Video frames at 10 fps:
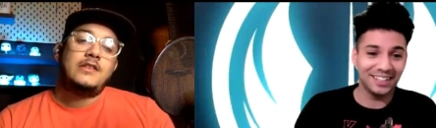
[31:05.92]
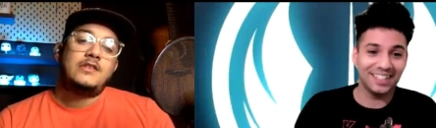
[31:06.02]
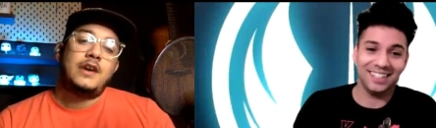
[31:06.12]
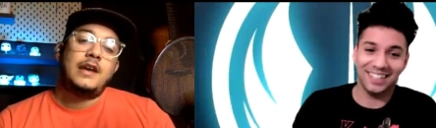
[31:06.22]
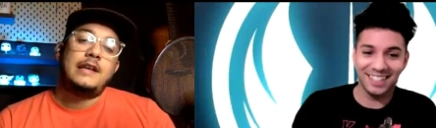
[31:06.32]
Speaker 1: so
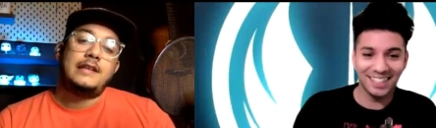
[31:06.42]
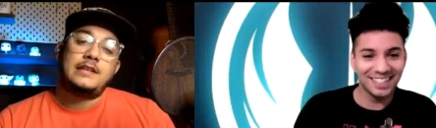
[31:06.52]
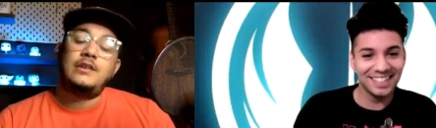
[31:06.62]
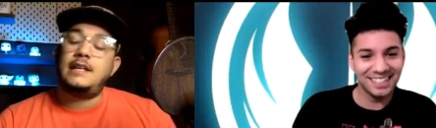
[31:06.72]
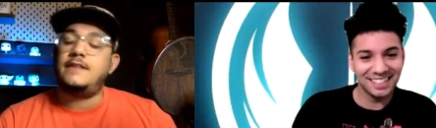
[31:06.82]
it still
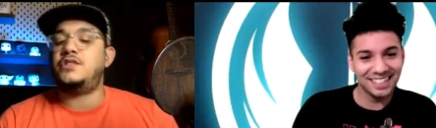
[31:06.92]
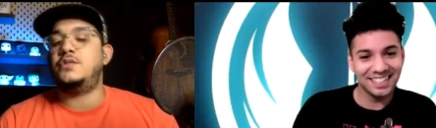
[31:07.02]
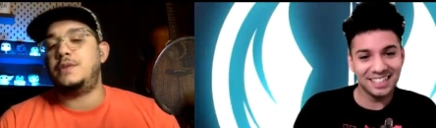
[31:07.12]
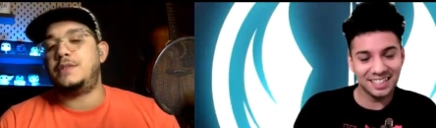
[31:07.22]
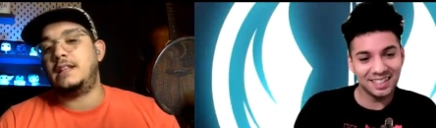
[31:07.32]
leaves you
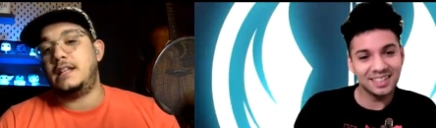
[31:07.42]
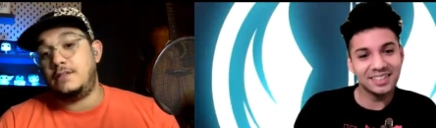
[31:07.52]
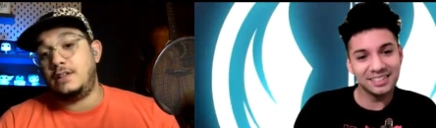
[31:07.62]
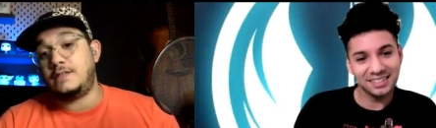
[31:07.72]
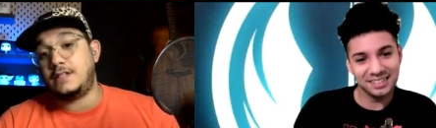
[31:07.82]
with a
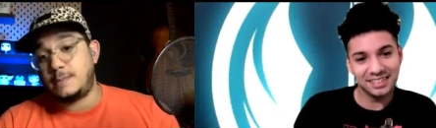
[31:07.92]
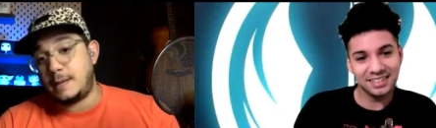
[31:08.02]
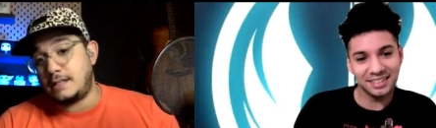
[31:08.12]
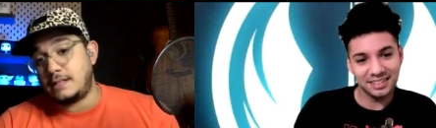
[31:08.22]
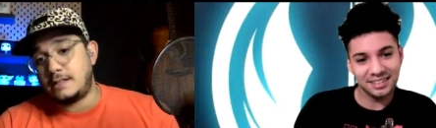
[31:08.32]
level of
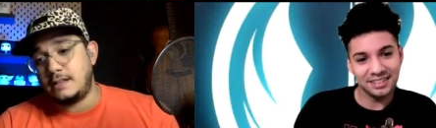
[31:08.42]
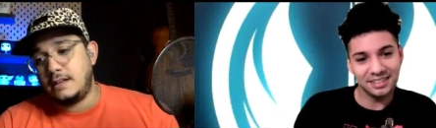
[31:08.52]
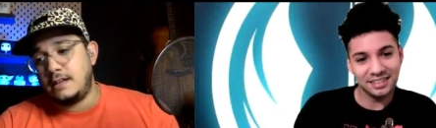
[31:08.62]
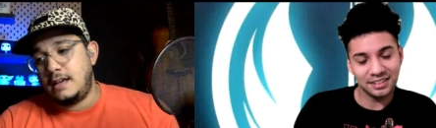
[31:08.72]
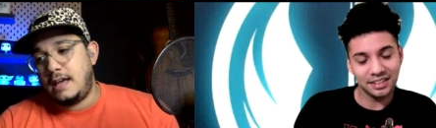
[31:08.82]
suspense,
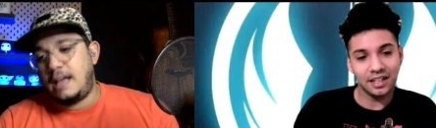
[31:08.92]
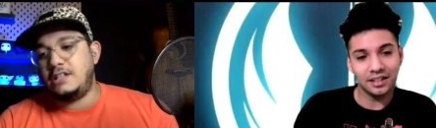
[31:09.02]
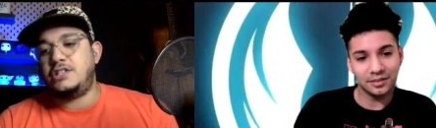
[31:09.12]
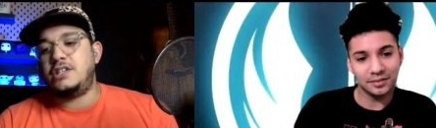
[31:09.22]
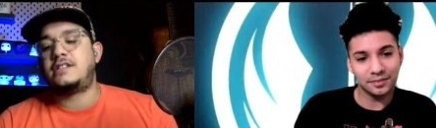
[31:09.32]
and
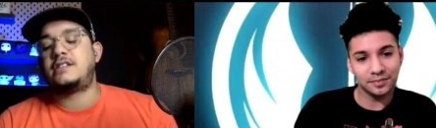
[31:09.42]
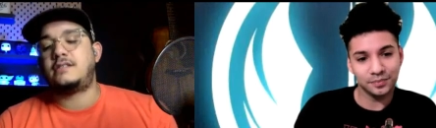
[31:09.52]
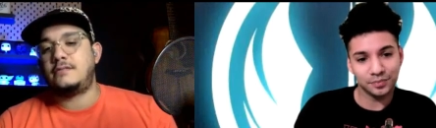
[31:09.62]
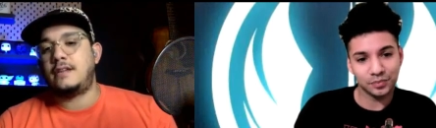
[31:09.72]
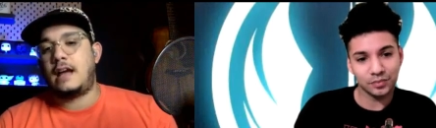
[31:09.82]

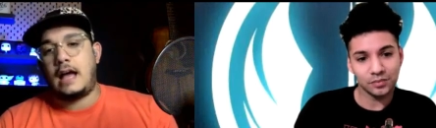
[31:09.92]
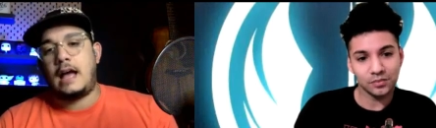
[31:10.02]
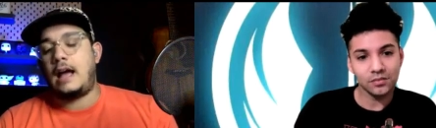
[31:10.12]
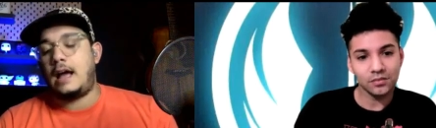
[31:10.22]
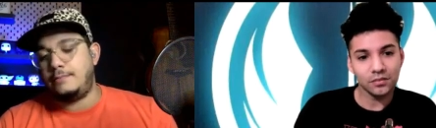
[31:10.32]
just
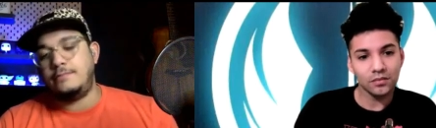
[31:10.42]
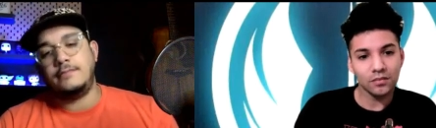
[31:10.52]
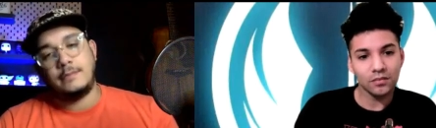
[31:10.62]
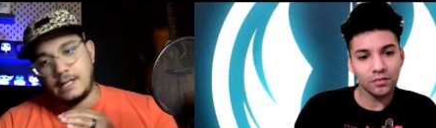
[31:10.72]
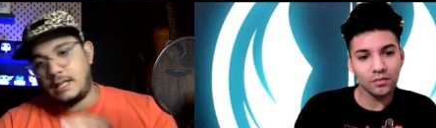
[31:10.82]
I, I'm
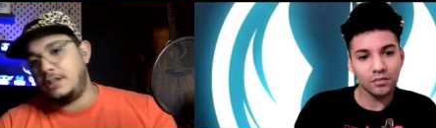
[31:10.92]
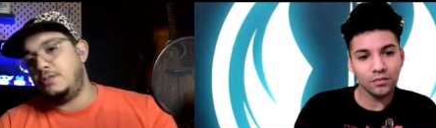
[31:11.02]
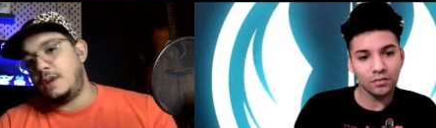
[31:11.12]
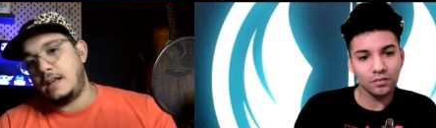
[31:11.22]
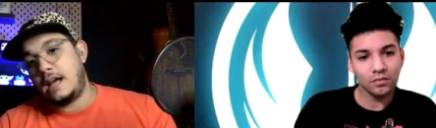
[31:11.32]
telling you
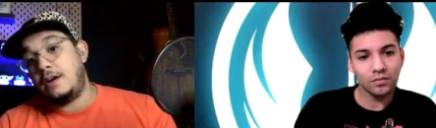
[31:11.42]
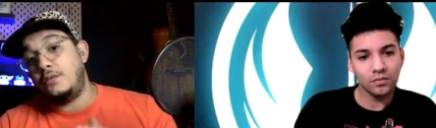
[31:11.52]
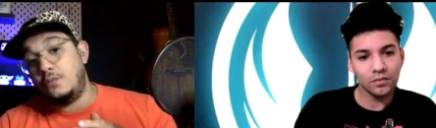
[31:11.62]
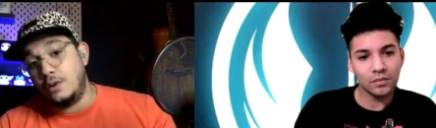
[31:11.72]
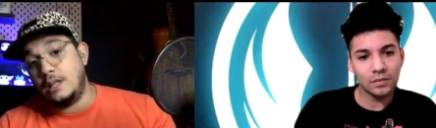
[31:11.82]
right now, it
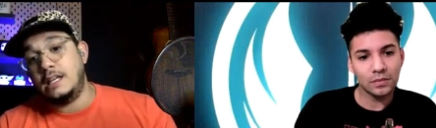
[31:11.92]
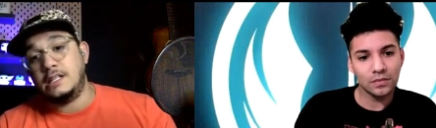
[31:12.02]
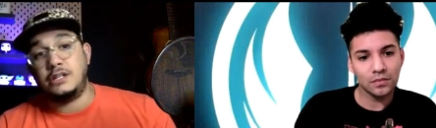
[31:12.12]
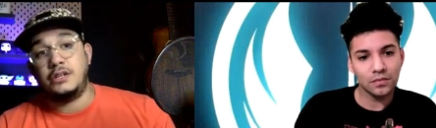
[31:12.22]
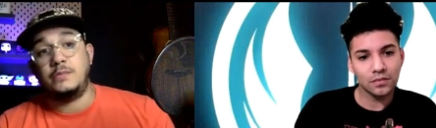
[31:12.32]
really is
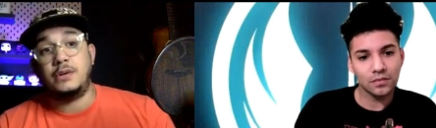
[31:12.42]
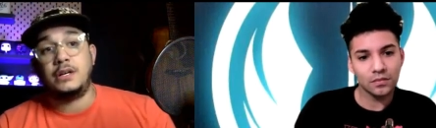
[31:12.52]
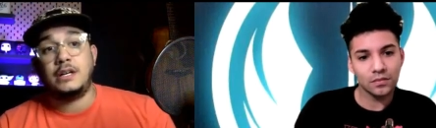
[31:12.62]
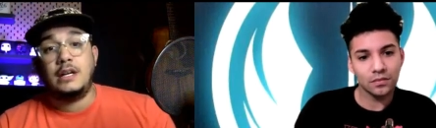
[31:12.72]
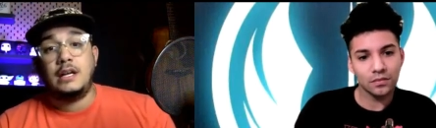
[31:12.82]
a good book,
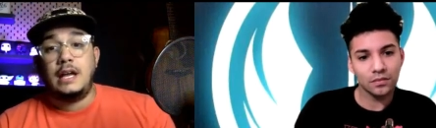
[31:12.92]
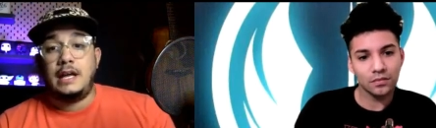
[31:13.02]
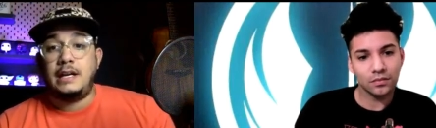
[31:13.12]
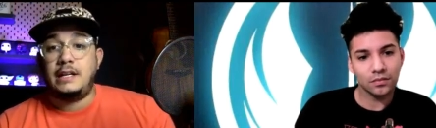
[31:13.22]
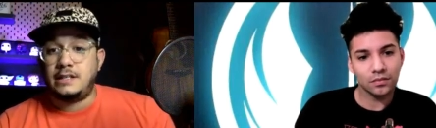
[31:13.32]
and
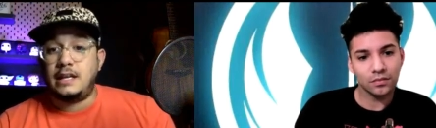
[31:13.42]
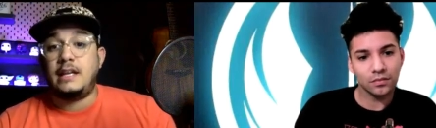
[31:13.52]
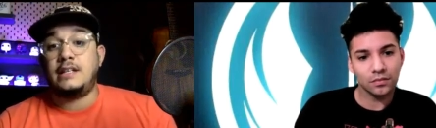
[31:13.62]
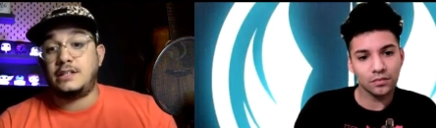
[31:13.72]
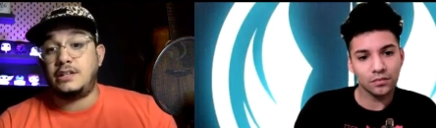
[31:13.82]
it is it
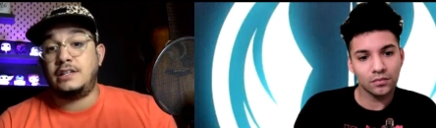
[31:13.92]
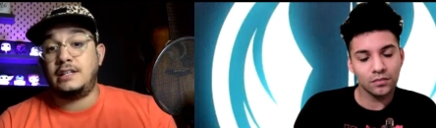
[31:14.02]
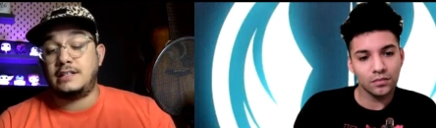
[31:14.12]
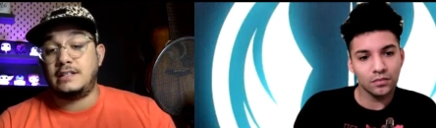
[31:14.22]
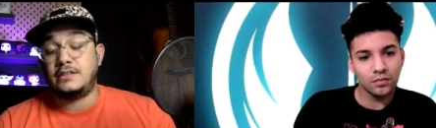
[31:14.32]
is a good
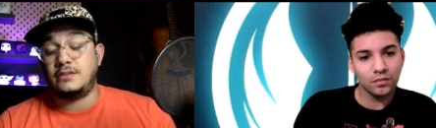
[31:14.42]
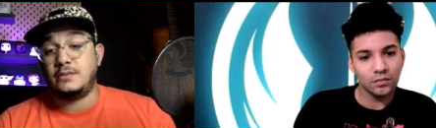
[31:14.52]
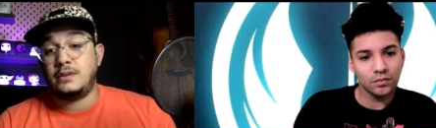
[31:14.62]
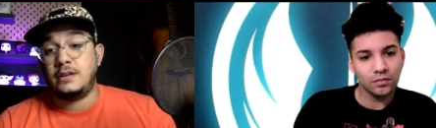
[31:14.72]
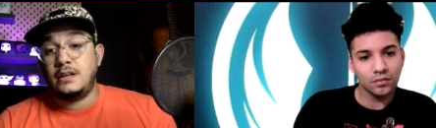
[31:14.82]
listen to.
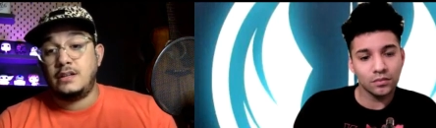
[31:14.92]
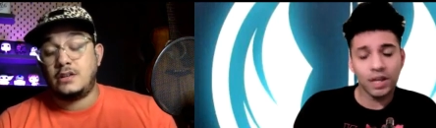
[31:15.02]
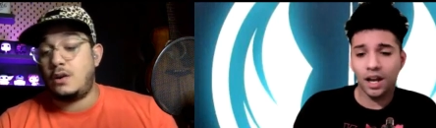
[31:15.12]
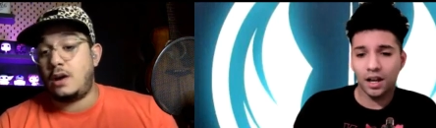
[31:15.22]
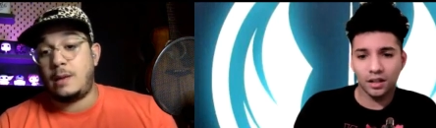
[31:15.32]
So,
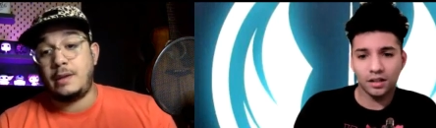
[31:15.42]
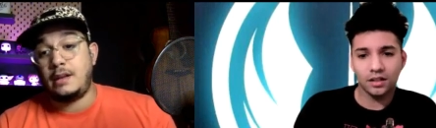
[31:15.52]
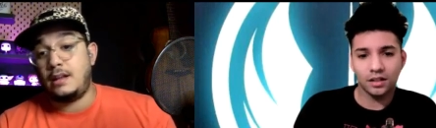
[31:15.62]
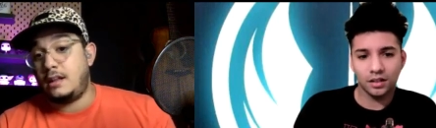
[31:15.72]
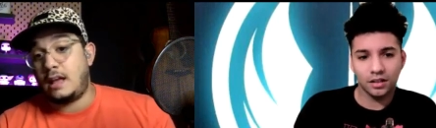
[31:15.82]
yeah. I
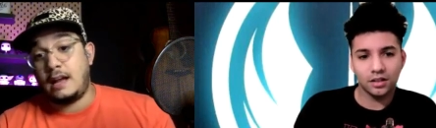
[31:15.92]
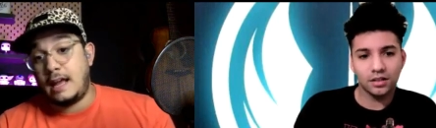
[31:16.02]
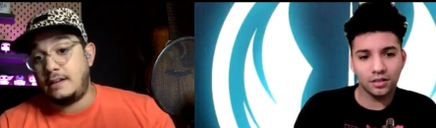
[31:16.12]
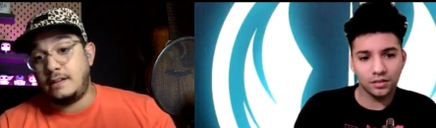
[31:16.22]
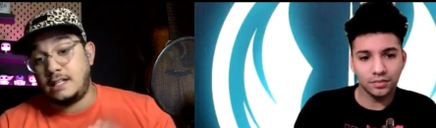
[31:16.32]
mean,
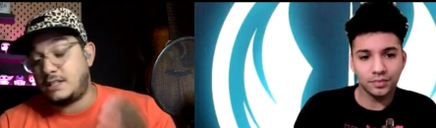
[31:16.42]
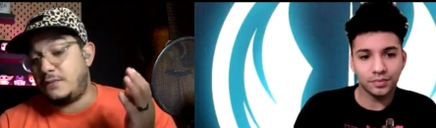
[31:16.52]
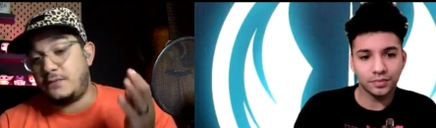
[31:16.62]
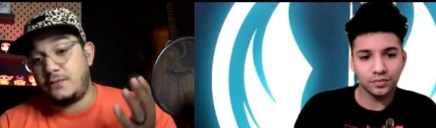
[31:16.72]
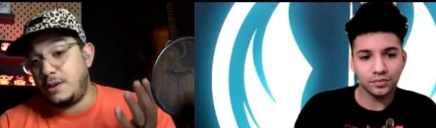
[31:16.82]
again, it's a
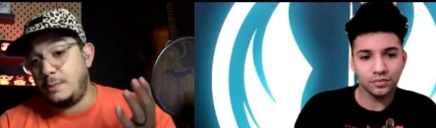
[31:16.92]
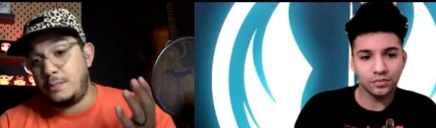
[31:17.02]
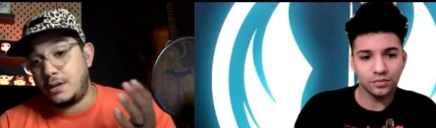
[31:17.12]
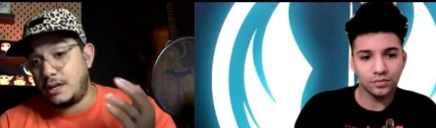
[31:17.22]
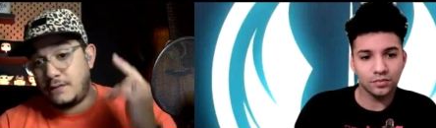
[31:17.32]
free
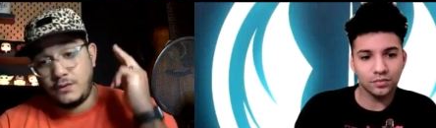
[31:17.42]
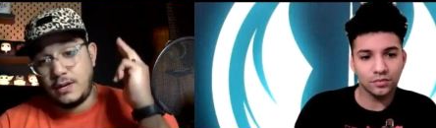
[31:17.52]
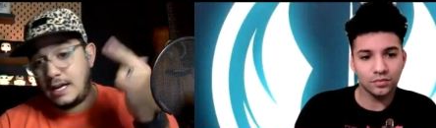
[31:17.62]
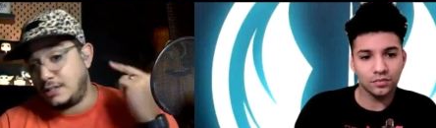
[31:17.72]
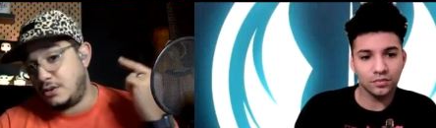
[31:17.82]
book. If you
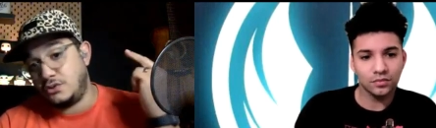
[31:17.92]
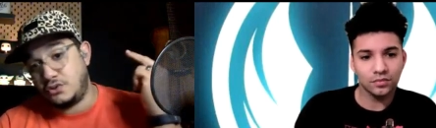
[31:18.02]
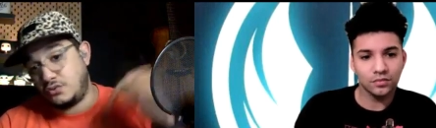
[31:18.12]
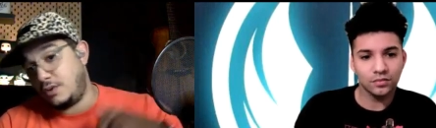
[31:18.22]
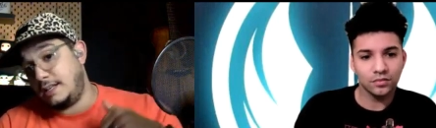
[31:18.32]
guys go
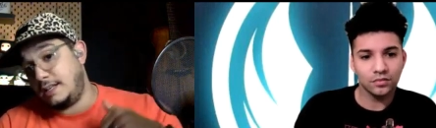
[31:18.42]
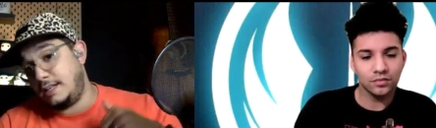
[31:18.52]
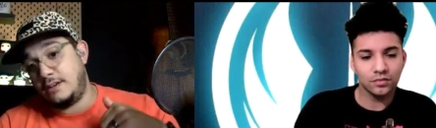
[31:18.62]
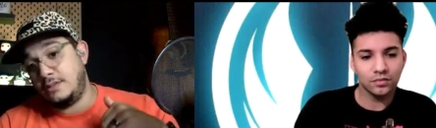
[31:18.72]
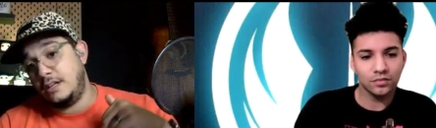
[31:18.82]
straight
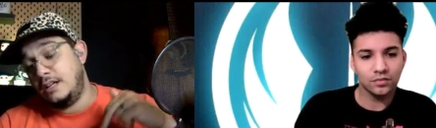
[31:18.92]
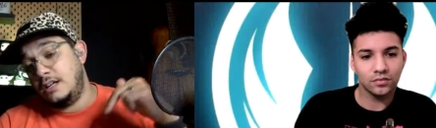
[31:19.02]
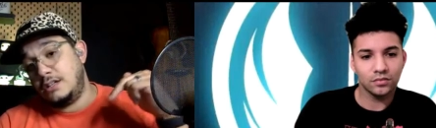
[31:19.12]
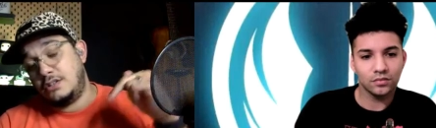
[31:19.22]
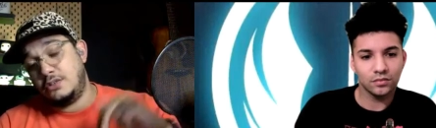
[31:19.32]
down
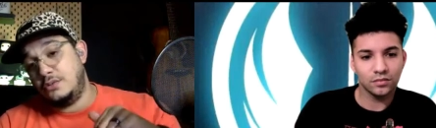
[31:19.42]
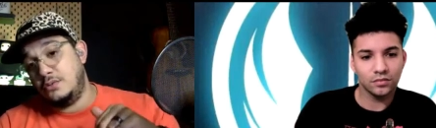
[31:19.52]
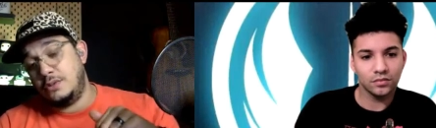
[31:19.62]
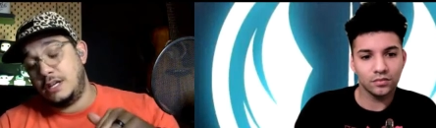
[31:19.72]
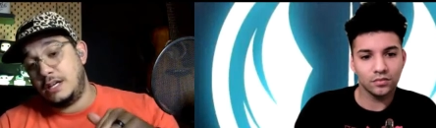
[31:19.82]
to
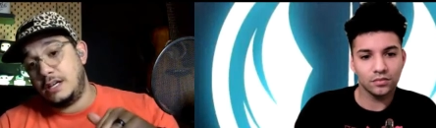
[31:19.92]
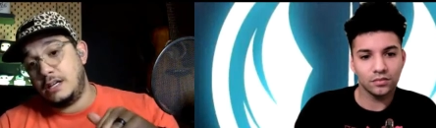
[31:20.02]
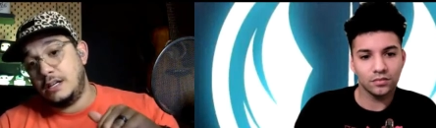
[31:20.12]
the,